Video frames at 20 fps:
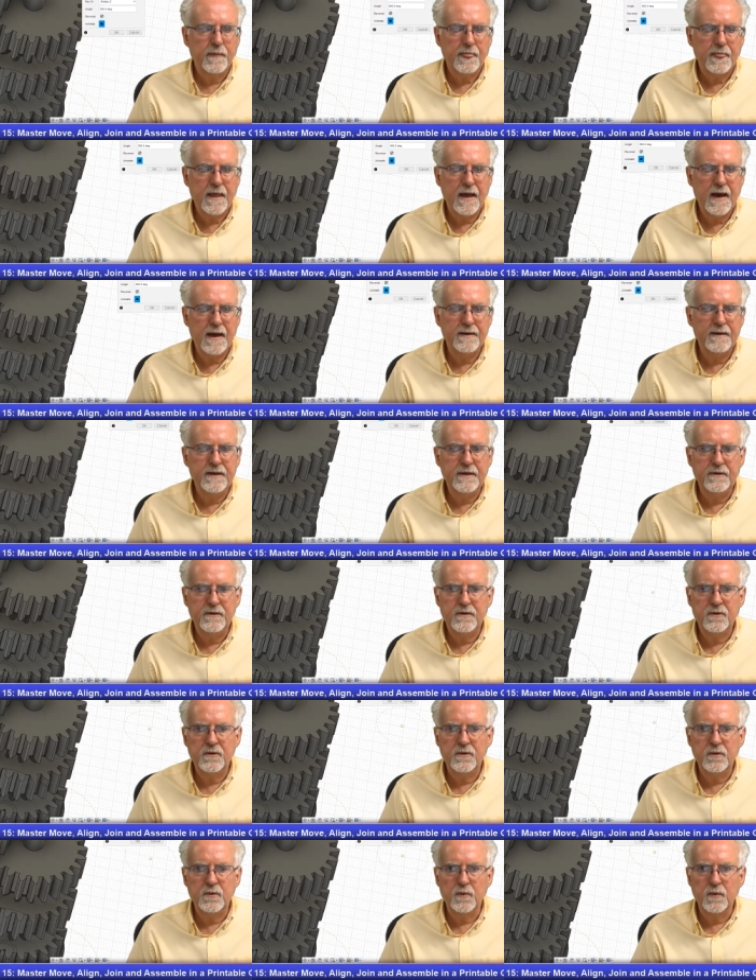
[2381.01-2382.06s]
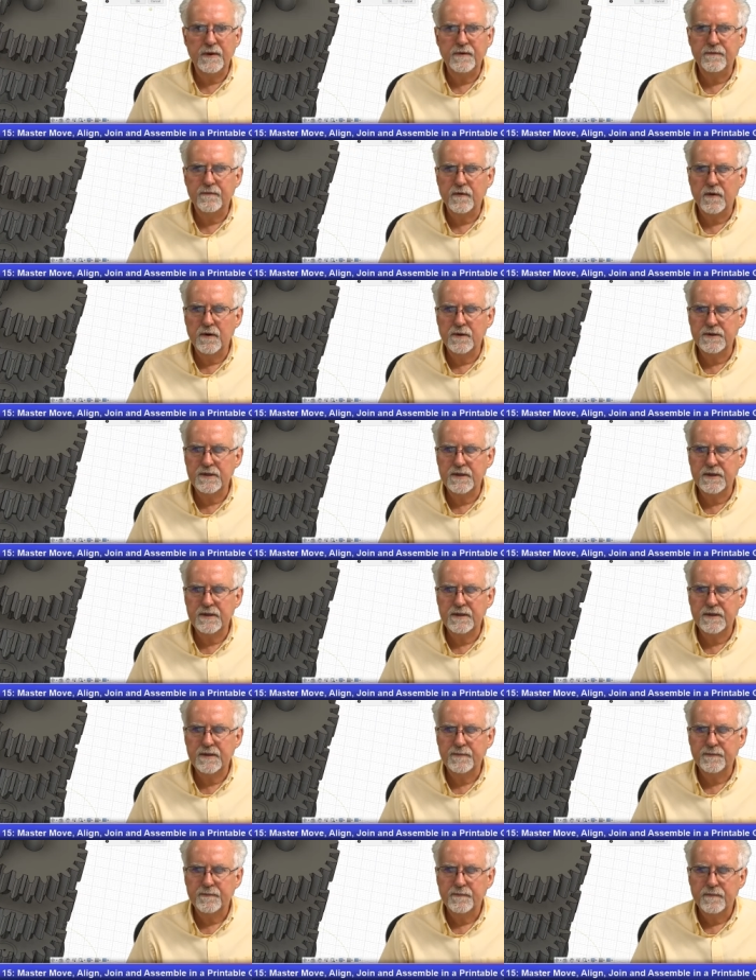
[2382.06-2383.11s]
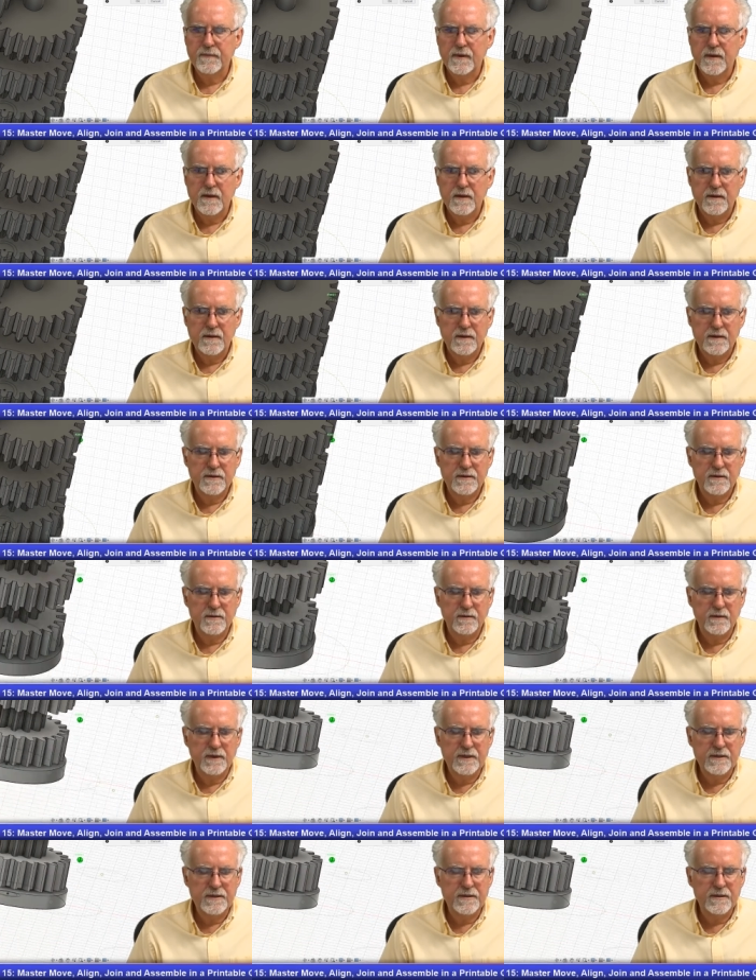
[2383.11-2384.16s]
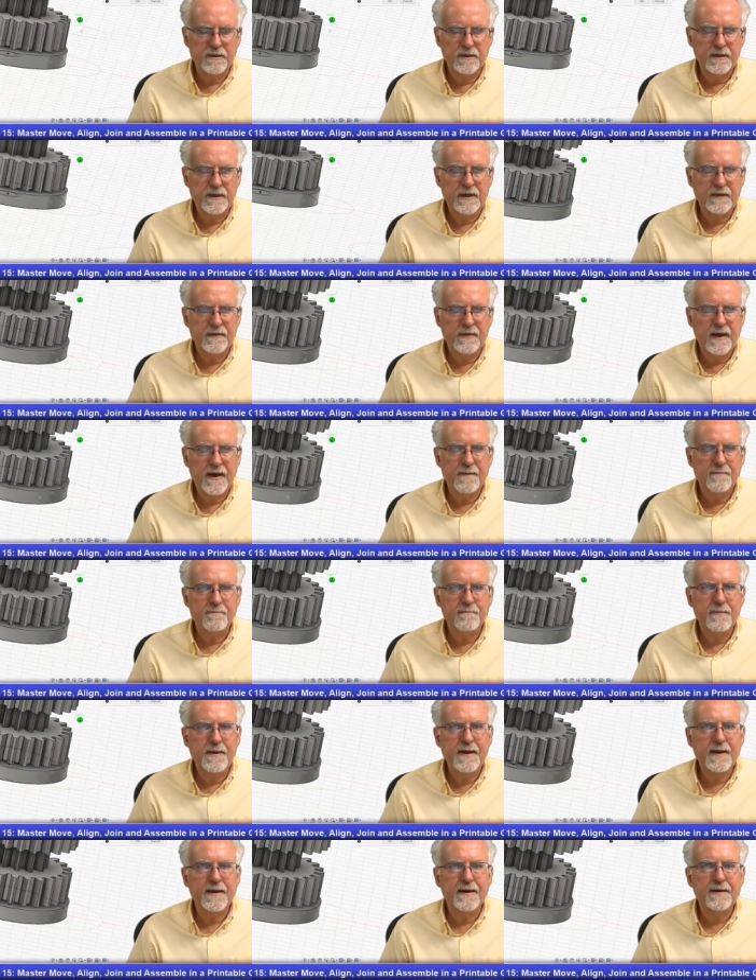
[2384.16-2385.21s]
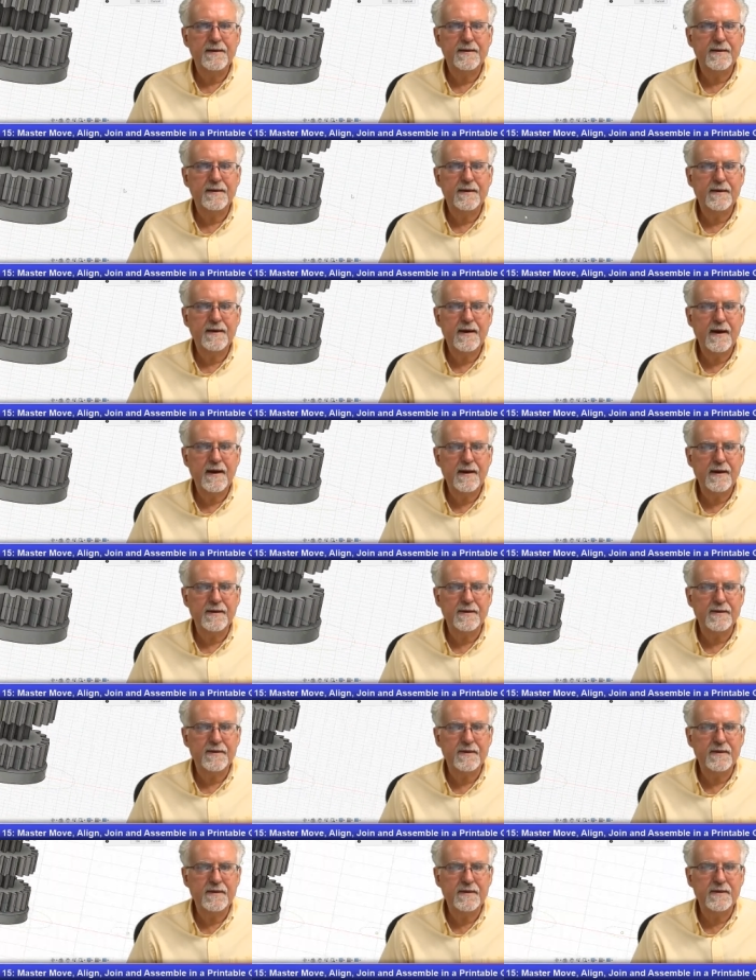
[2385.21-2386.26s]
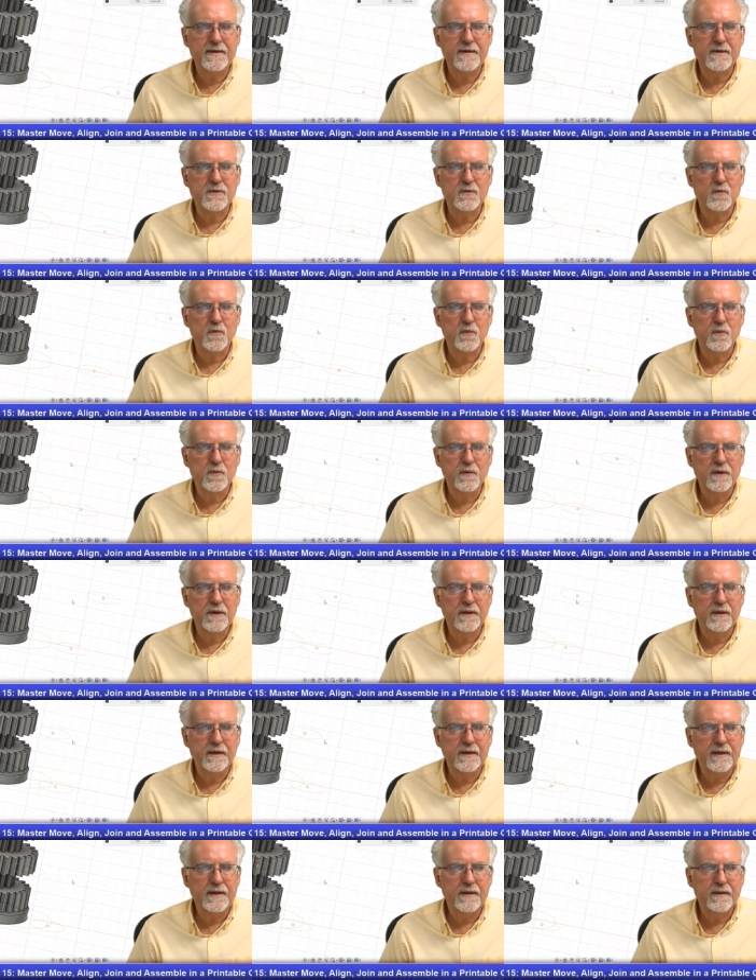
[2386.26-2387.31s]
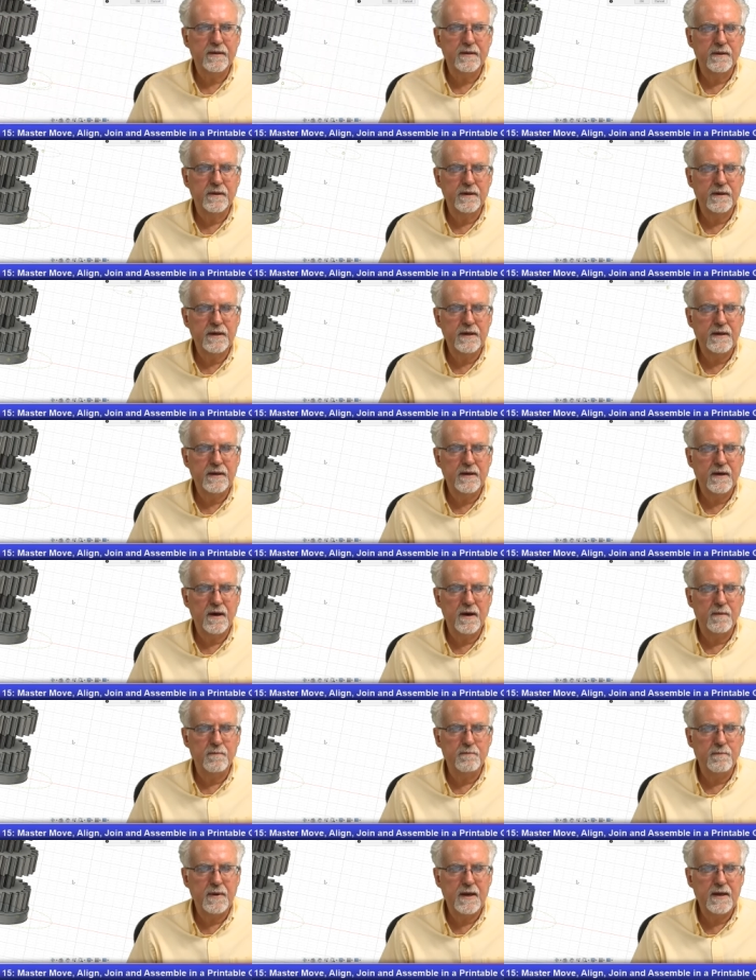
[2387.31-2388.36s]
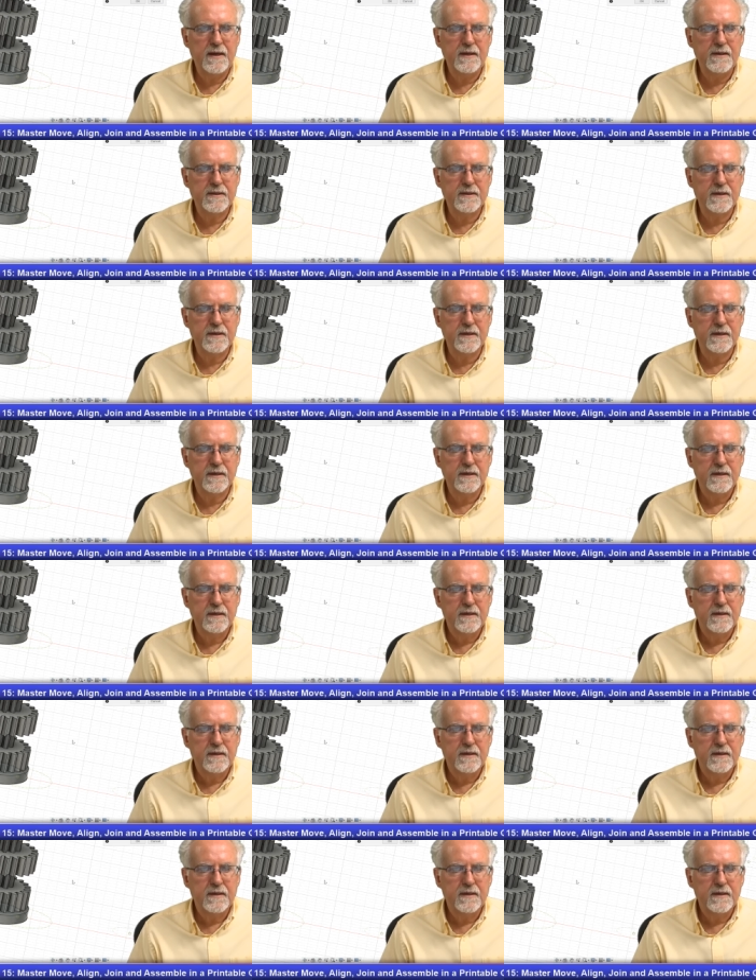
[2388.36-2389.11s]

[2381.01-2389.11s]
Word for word: I need to reverse it. So let's look at that. Man, guys, this is really looking amazing.